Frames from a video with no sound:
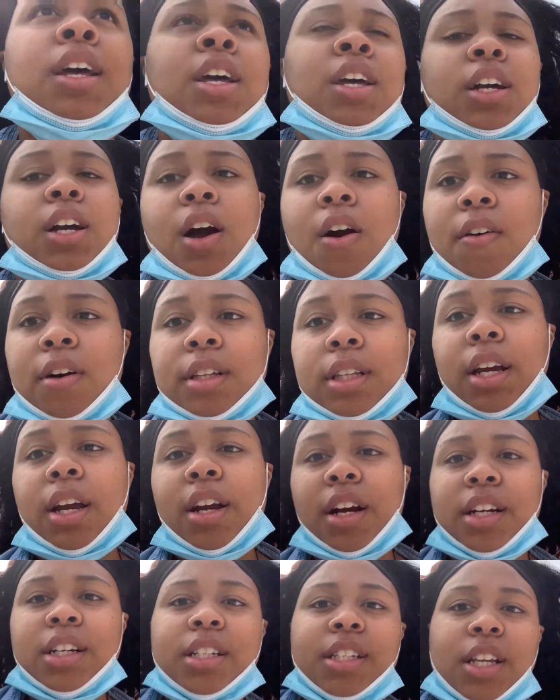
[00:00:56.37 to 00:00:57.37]
yeah. going
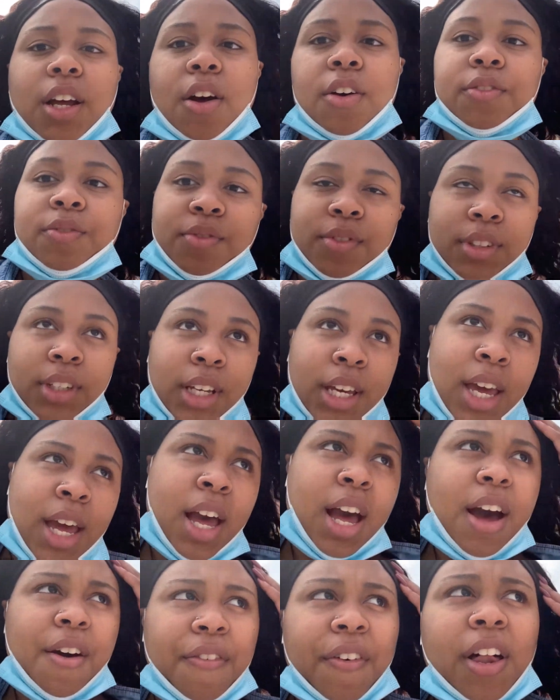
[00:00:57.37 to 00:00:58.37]
there. So
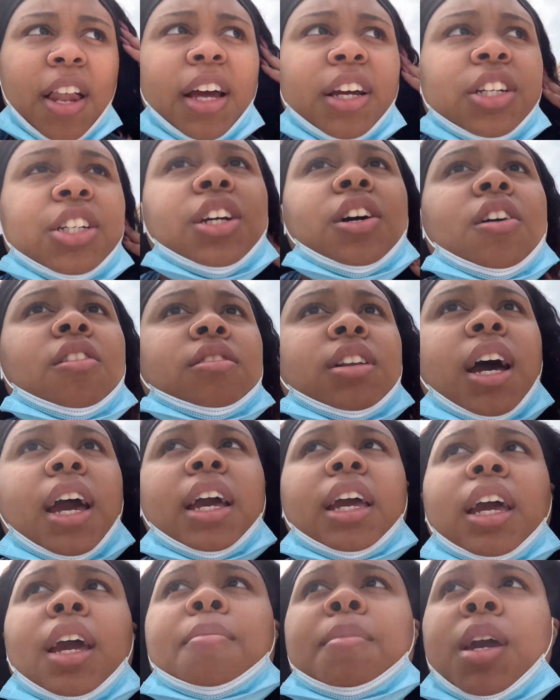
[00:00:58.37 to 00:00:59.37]
I feel like she'll
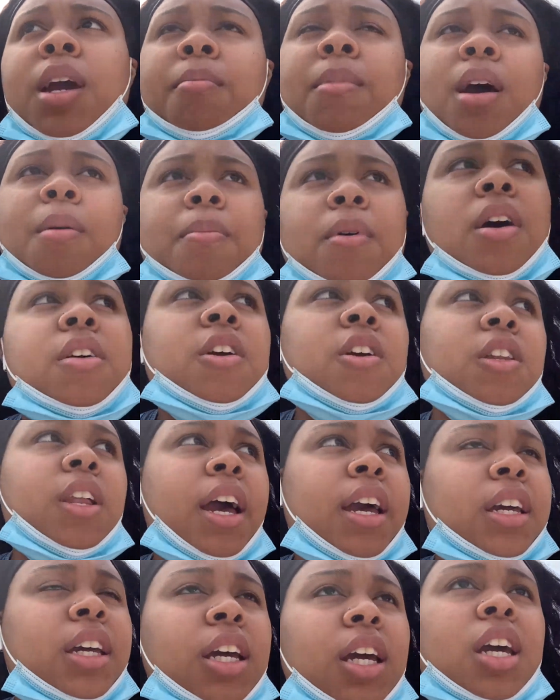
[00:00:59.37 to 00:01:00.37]
like it. Me and my brother
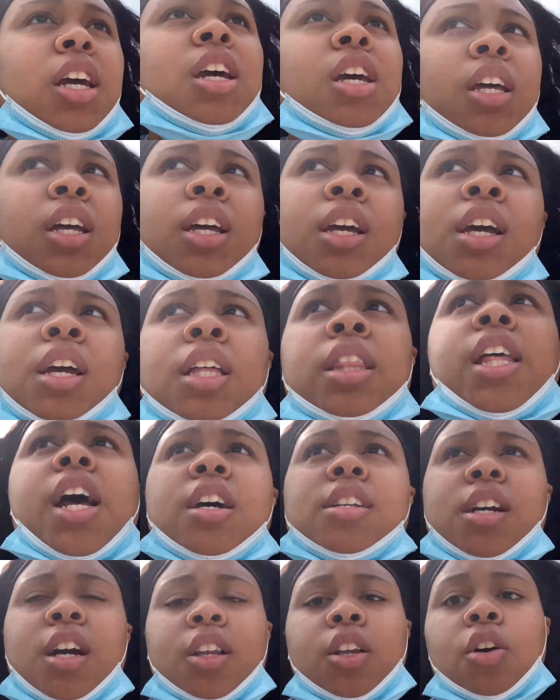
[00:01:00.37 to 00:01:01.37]
like it.
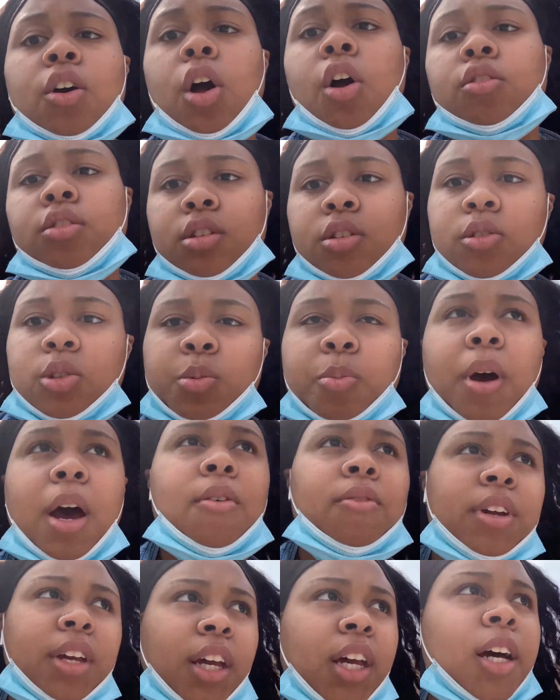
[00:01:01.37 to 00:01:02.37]
That's our little go-to spot
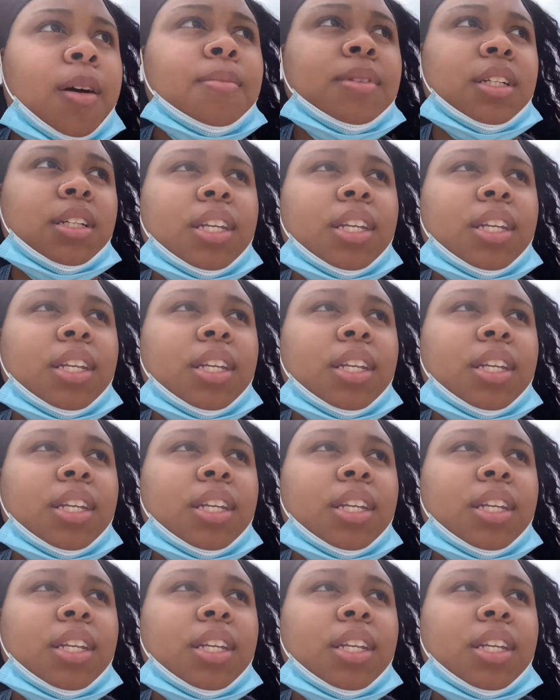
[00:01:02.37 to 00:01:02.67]
when he comes in